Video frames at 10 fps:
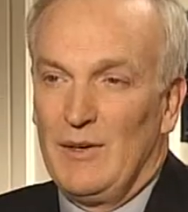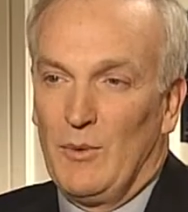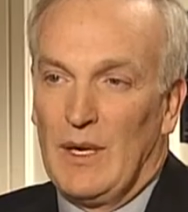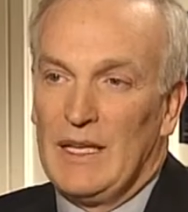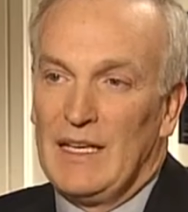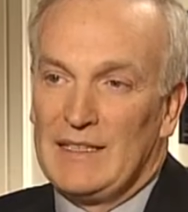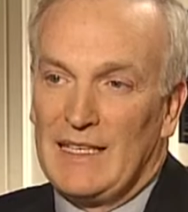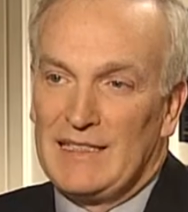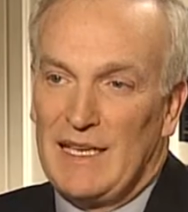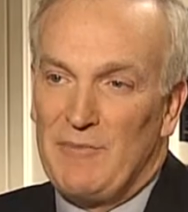Well, as
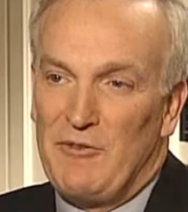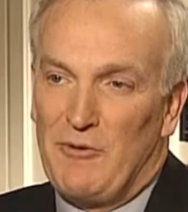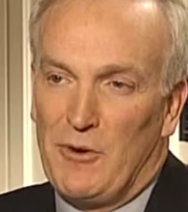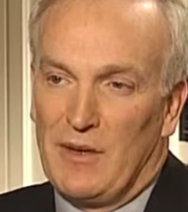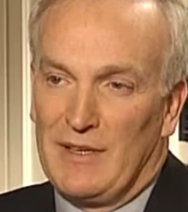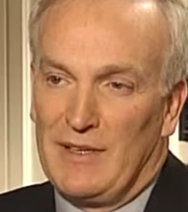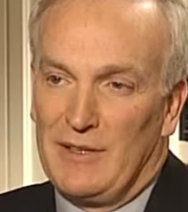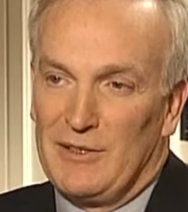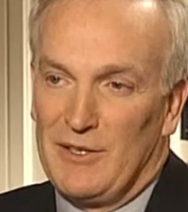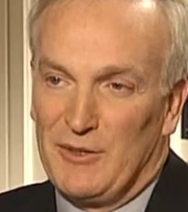I said before,
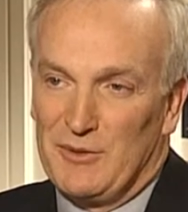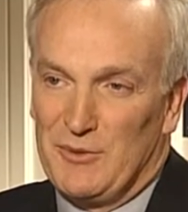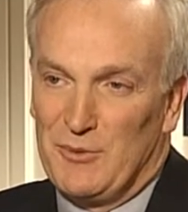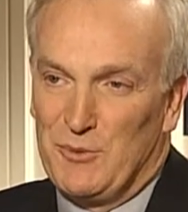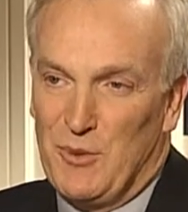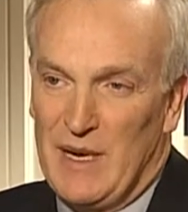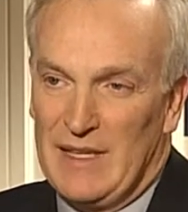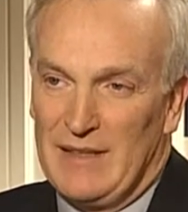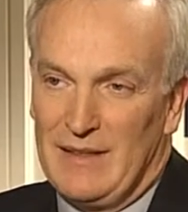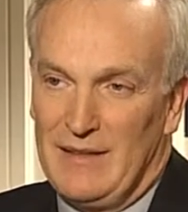there's
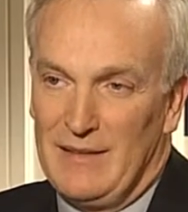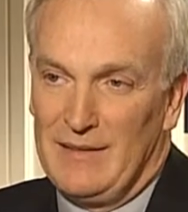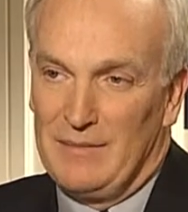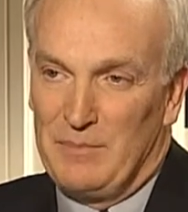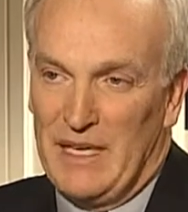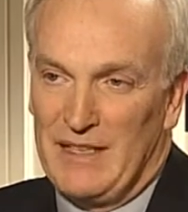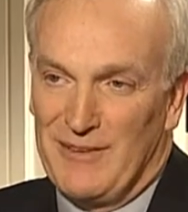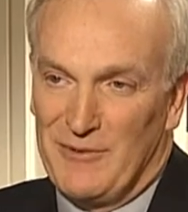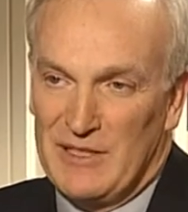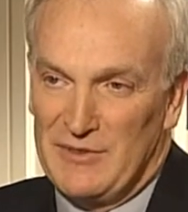one big
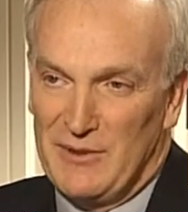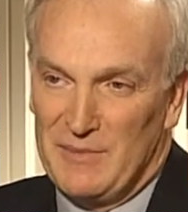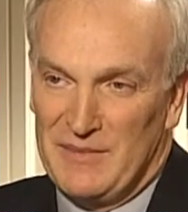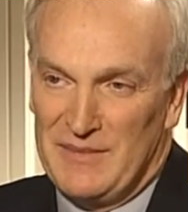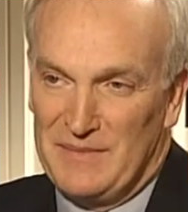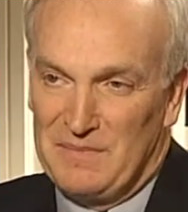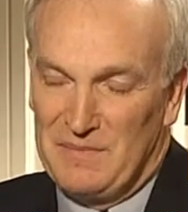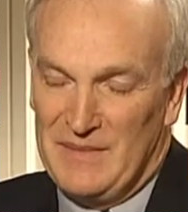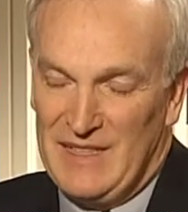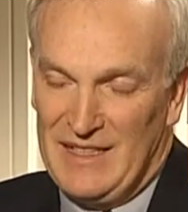difference from
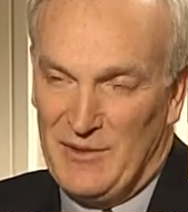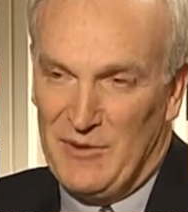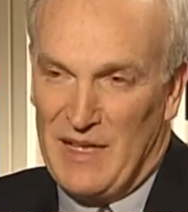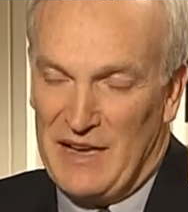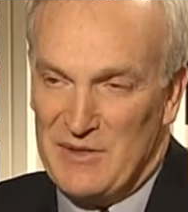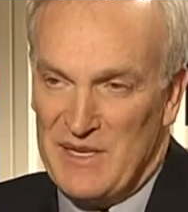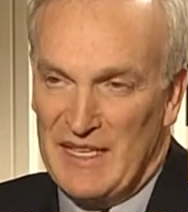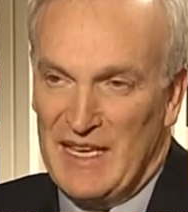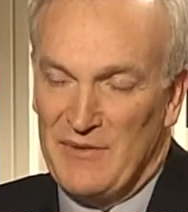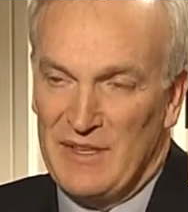
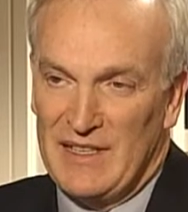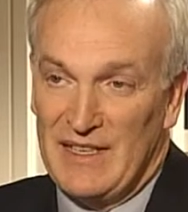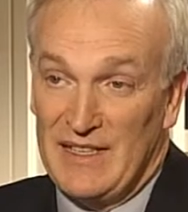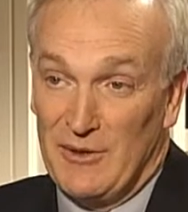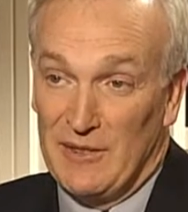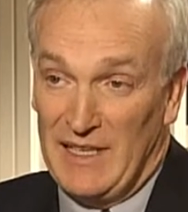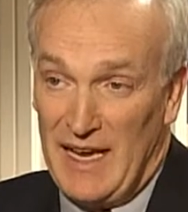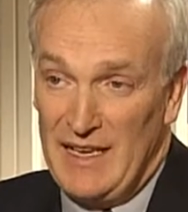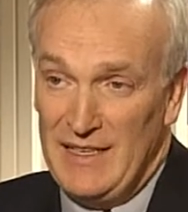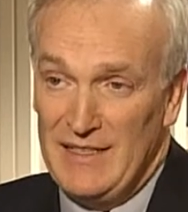2011 than the early
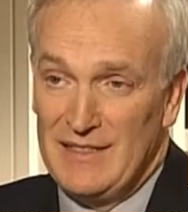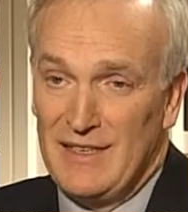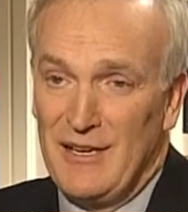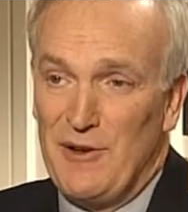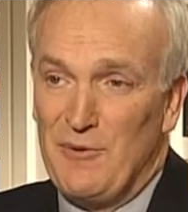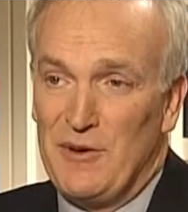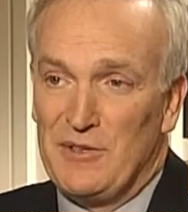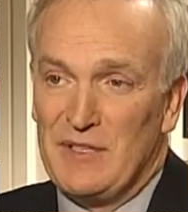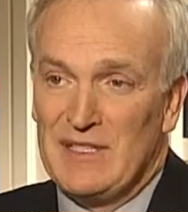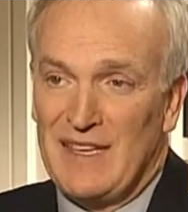80s,
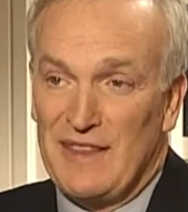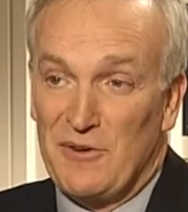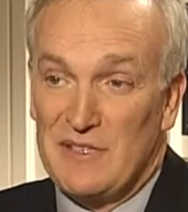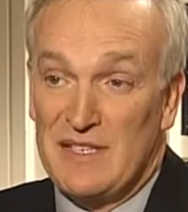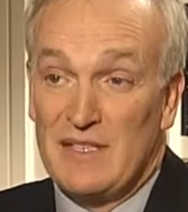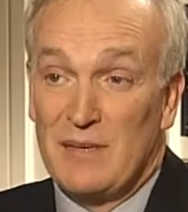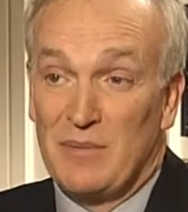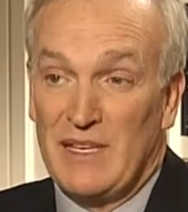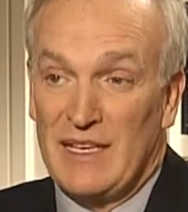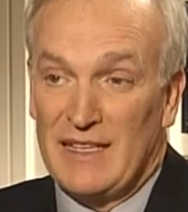which is that there's
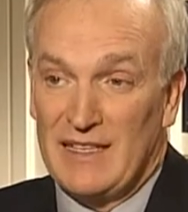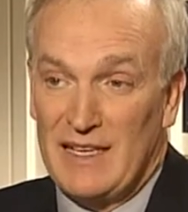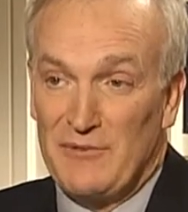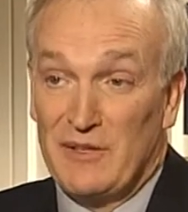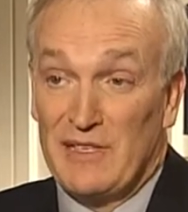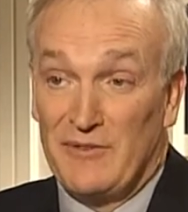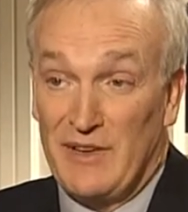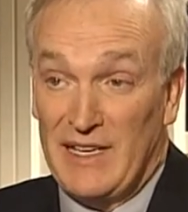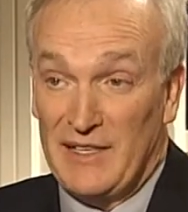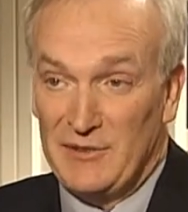discipline at the level of the
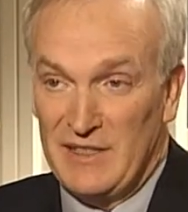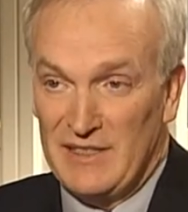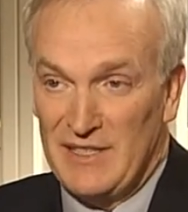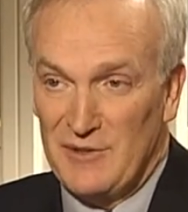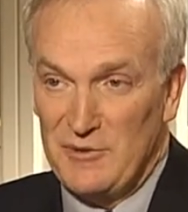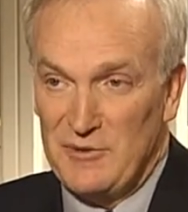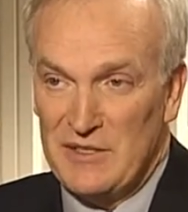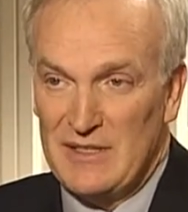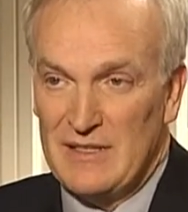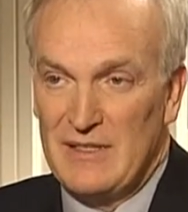financial
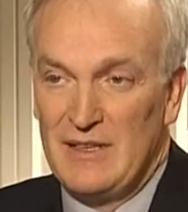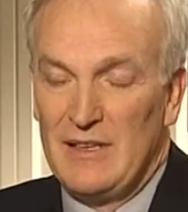institutions.